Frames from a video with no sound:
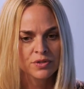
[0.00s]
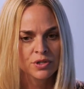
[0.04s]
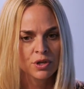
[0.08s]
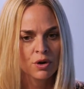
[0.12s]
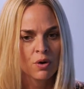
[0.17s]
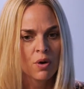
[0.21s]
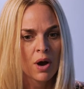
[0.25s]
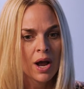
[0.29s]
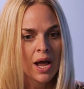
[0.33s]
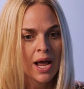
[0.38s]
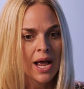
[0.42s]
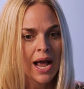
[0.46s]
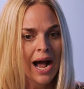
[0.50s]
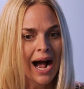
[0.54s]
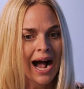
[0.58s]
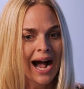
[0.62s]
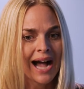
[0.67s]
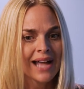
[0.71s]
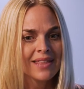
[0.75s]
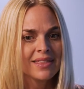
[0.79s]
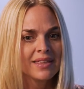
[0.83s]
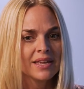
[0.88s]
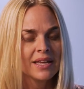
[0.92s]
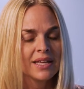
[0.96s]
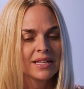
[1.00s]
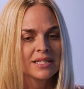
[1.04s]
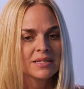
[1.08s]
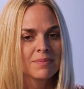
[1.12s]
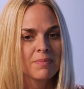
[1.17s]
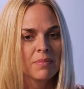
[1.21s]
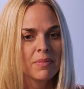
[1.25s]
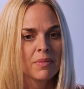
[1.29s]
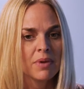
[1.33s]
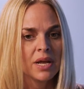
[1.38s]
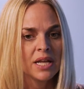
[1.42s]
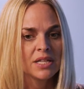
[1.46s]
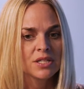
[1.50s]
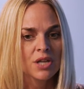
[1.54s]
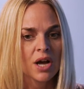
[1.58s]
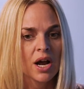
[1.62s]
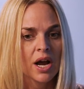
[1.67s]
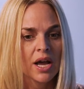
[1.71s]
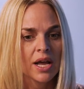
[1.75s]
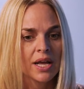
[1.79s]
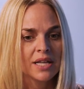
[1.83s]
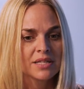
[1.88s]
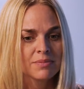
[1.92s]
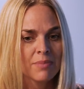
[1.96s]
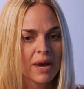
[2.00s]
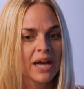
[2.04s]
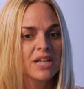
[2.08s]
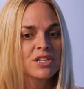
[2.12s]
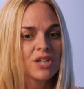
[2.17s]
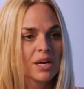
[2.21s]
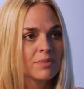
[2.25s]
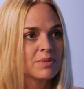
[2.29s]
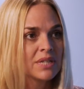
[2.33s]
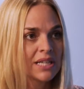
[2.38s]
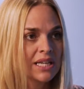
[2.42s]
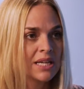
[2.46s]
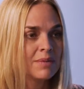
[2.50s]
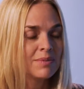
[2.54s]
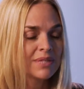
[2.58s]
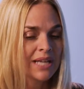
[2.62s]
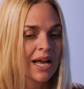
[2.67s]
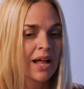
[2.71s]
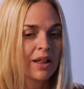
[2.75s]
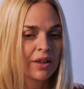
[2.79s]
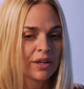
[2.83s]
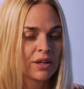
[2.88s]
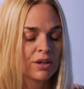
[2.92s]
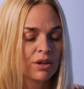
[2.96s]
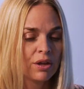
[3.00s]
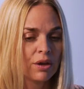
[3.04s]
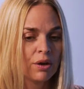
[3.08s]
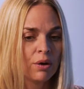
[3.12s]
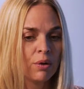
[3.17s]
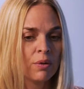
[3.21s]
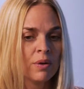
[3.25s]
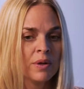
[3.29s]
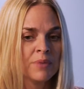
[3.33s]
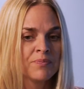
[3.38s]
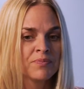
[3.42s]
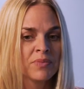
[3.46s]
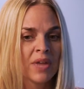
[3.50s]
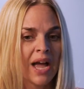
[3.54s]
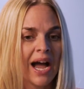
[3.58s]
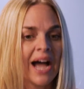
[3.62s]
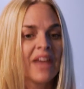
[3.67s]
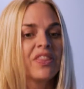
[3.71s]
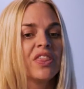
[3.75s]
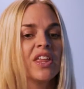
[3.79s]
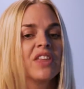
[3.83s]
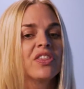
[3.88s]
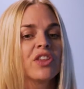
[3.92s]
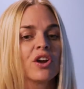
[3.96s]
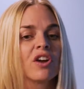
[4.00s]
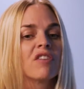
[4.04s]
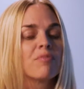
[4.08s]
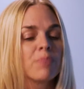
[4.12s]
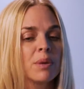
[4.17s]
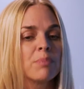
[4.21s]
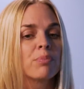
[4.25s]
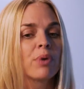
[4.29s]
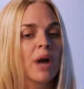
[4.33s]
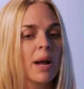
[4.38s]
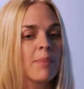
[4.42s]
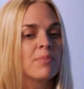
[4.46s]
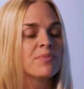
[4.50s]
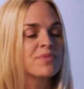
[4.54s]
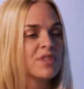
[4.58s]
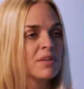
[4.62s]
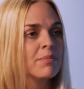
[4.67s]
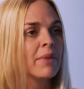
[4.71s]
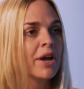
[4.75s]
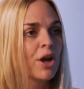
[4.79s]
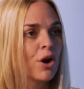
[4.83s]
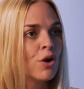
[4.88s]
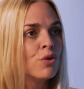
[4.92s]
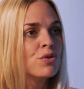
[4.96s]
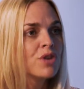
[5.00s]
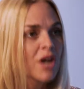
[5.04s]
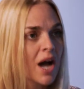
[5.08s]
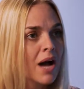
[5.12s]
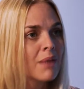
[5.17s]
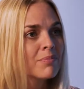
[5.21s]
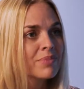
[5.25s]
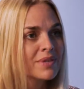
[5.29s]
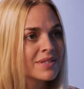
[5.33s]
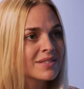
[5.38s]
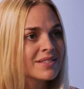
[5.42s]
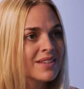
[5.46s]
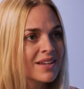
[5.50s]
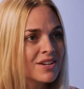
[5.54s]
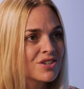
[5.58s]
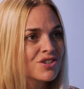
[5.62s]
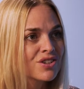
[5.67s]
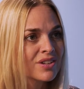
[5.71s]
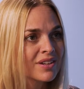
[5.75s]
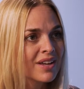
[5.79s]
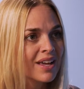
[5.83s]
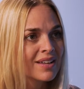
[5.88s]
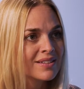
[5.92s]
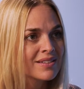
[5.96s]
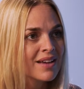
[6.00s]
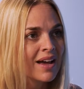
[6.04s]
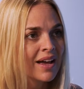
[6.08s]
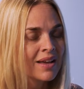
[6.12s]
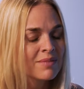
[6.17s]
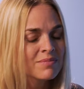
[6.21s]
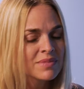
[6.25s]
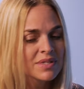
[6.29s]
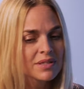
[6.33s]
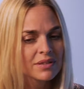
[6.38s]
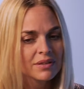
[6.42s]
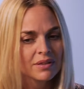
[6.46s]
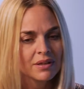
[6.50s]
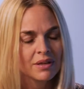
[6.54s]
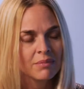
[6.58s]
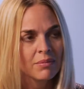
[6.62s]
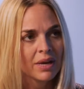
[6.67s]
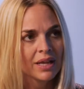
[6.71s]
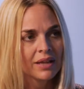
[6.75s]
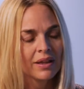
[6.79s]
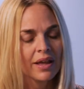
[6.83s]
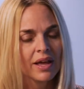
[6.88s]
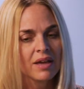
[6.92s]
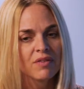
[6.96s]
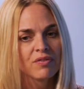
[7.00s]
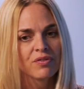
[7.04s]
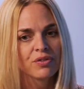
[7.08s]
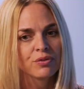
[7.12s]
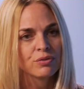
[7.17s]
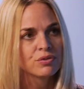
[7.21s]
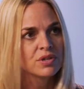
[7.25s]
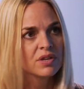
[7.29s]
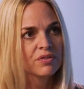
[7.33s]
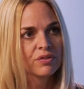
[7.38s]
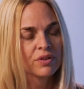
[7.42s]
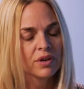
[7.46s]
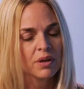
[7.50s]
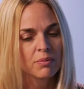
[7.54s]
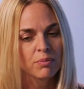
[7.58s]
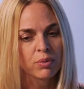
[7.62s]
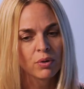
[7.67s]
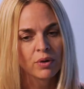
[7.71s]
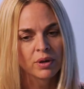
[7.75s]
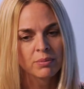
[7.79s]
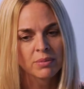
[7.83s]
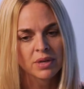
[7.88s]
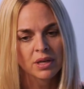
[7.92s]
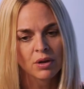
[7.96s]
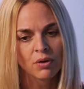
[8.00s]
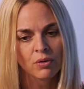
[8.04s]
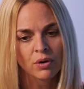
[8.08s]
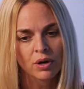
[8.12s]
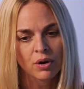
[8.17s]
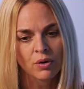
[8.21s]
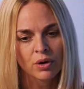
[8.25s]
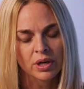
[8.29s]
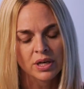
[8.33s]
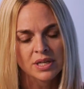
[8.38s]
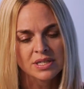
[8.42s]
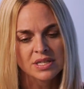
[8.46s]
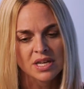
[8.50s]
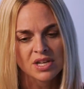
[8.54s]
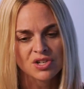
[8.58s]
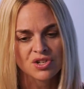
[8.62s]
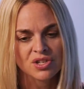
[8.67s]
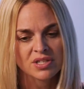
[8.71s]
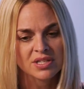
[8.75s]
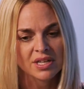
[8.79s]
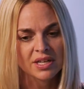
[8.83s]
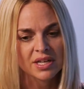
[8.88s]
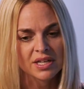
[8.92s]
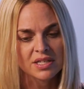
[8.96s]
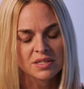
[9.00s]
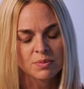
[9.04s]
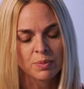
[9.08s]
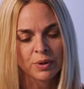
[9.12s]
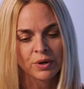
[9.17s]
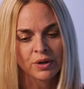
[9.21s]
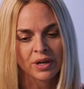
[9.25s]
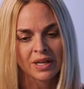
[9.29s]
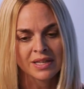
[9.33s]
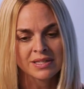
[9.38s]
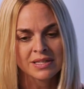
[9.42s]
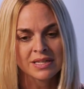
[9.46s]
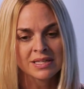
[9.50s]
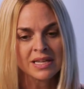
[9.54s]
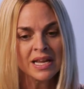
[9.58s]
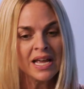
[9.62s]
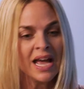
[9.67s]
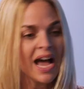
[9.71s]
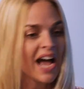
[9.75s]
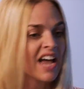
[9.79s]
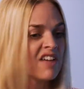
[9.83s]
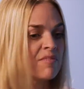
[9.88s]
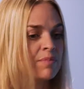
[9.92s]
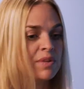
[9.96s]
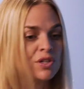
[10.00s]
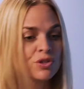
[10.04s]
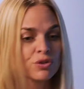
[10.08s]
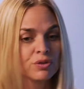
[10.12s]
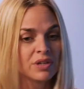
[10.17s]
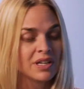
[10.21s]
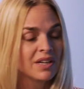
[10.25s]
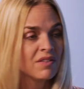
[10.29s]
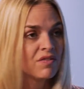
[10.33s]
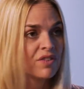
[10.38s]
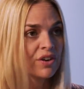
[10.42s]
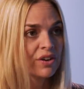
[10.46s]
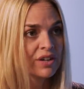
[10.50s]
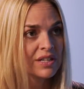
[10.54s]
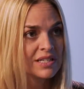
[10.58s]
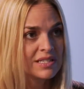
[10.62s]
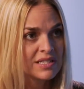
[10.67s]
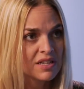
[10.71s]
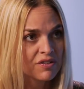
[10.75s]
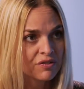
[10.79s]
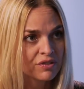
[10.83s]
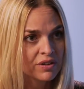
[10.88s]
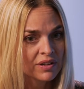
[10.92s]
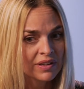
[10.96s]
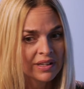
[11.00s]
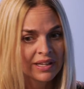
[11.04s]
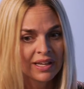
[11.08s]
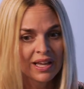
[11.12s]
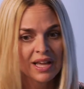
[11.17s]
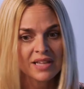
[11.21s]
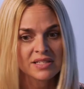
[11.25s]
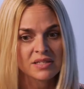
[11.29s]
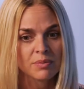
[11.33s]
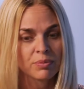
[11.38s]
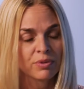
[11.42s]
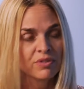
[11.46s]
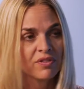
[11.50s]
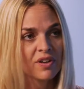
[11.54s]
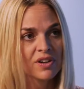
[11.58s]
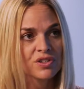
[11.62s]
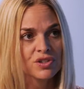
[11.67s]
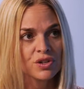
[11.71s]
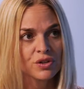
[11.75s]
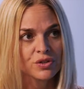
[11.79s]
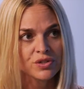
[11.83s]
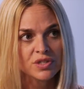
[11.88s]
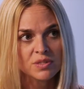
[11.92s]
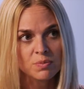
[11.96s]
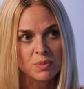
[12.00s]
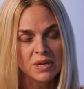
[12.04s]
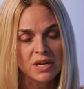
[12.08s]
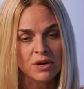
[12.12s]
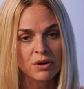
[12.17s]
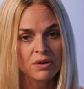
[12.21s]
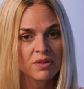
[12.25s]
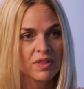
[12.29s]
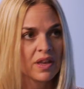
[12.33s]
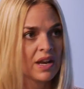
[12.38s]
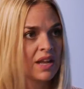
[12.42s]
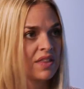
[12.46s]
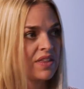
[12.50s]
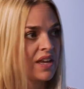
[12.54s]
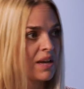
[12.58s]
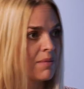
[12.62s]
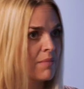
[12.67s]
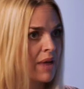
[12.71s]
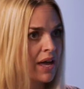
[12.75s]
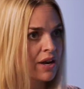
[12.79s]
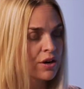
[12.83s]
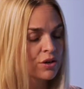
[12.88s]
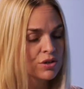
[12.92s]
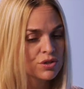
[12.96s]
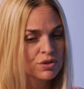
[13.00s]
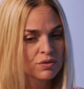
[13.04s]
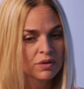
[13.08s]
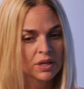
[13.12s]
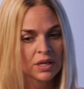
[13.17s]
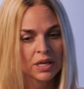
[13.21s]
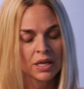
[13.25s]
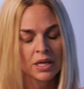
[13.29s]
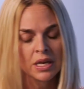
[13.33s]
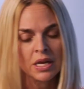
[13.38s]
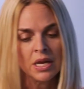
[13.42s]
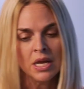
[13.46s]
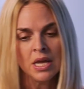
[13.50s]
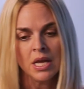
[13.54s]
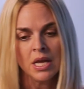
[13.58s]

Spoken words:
So I think it's my job to keep telling you. I think there have been problems in my own compensation at times in my life through different employment organizations and experiences. I have been treated very differently as a professional speaker than I think men are treated.